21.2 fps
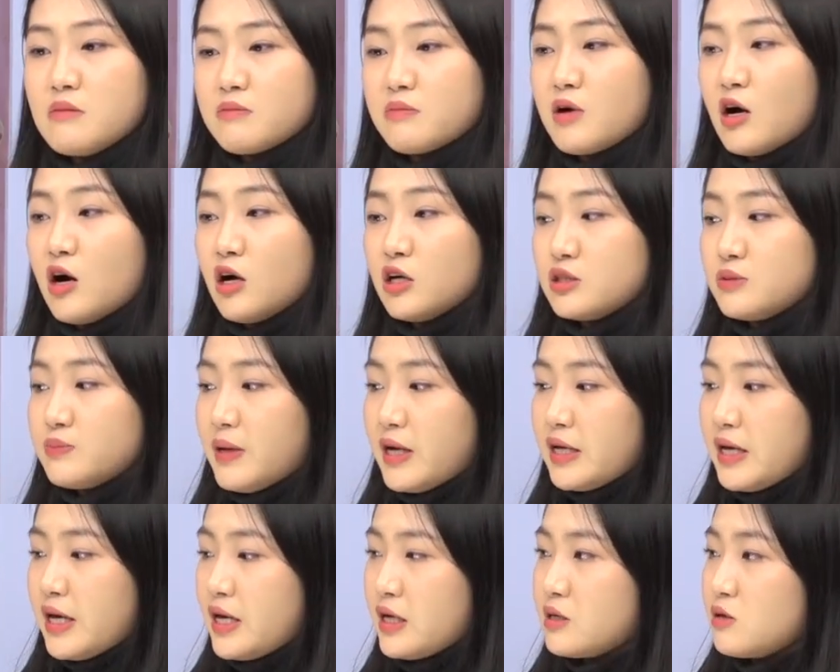
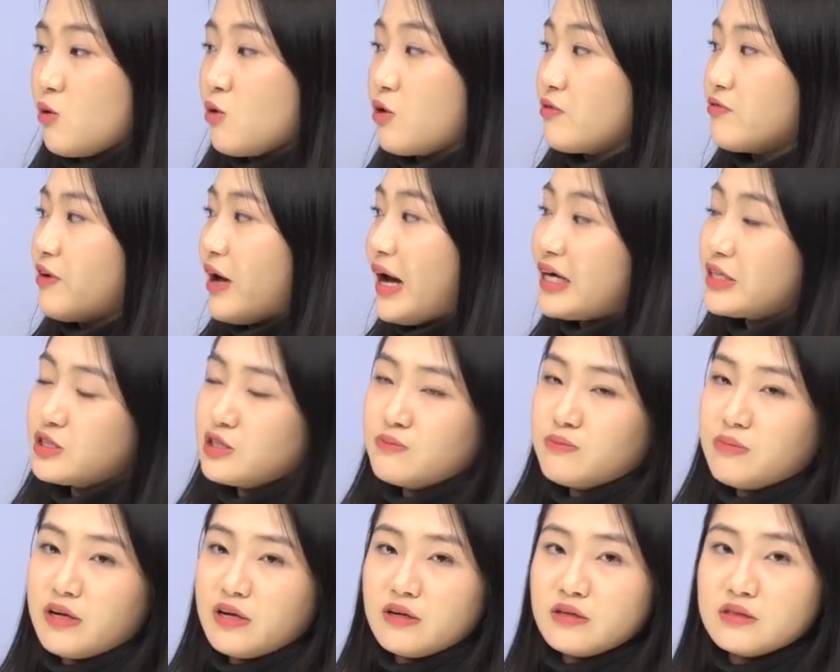cosmetic or fashion
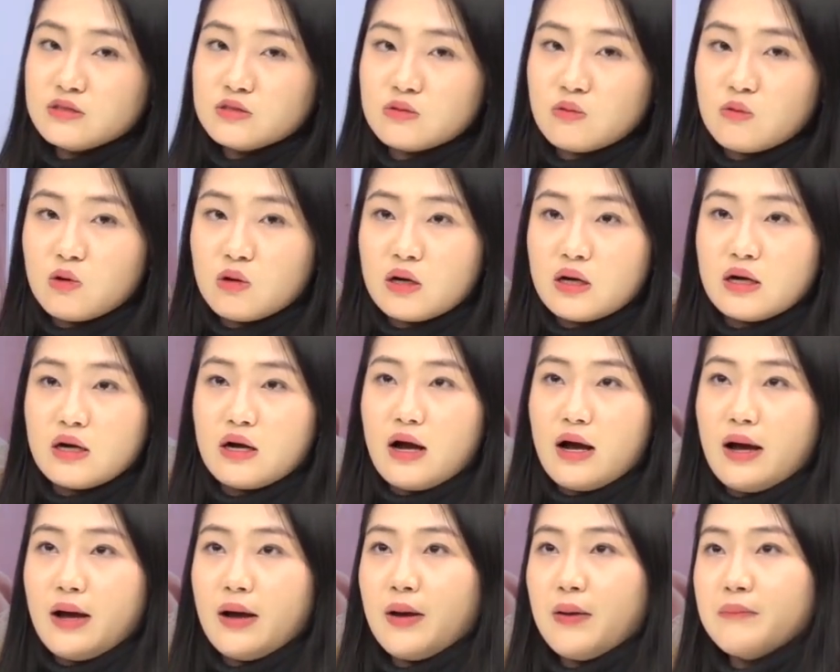brands, or
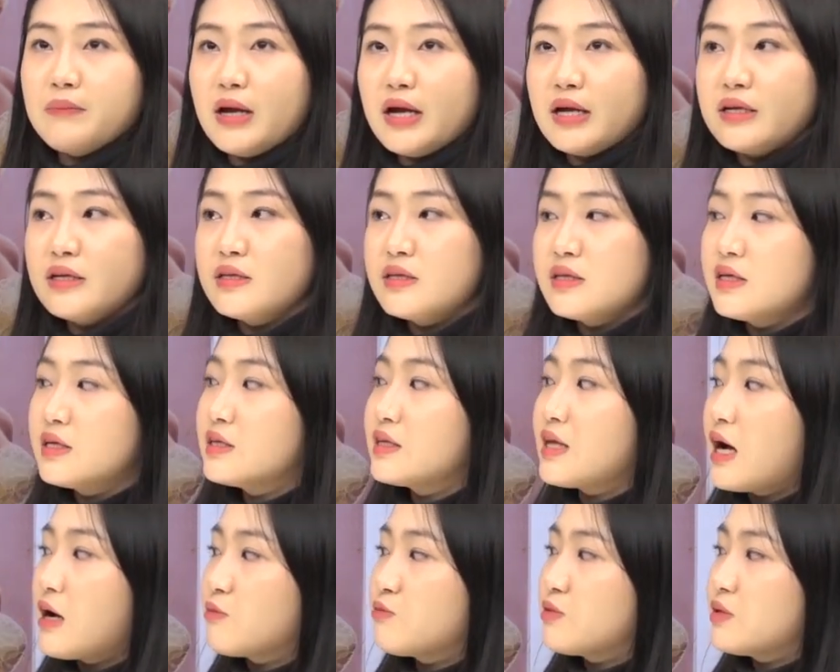anything
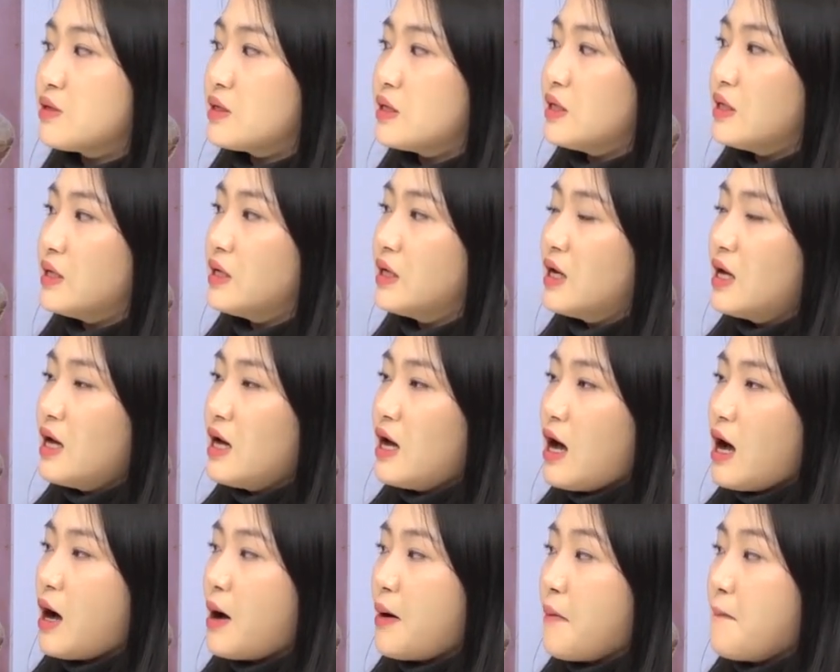that really
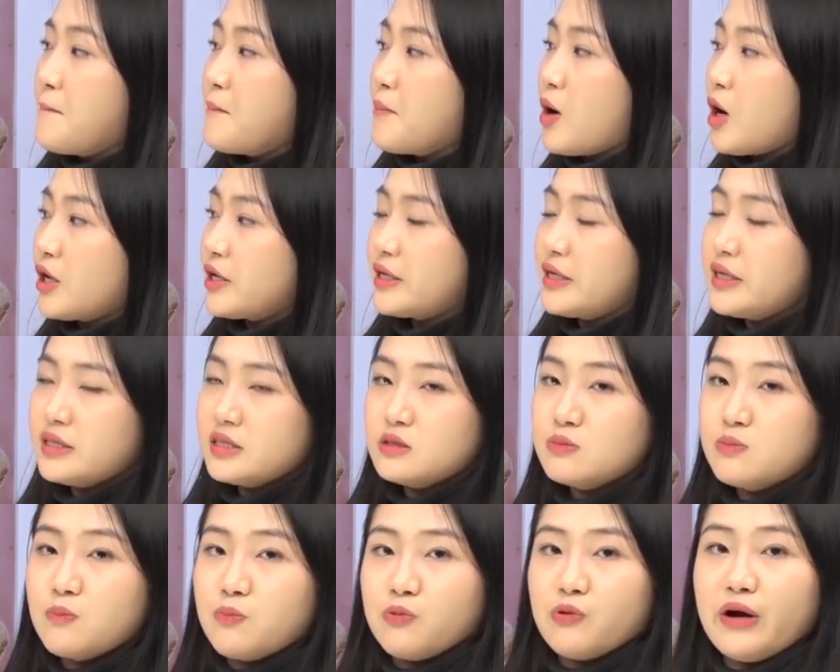markets
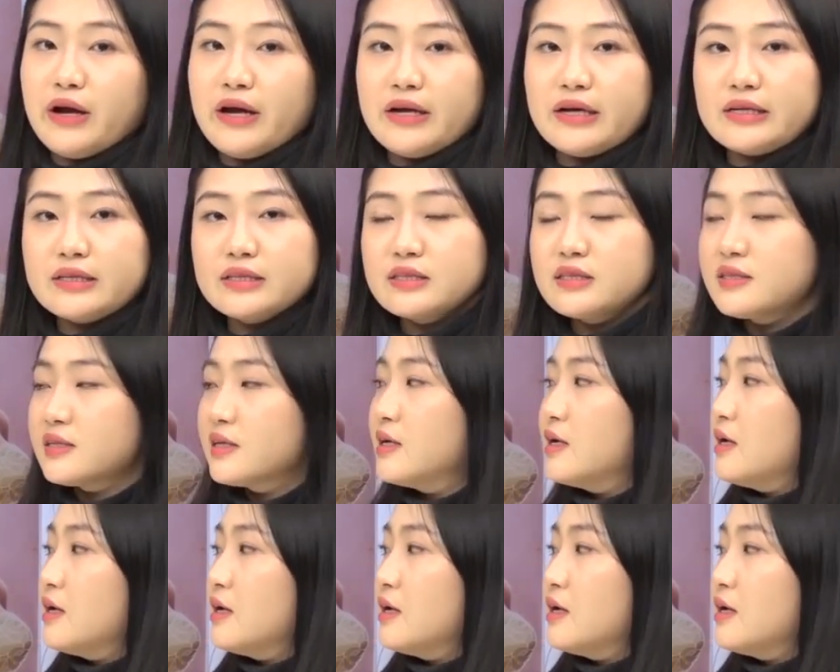brands.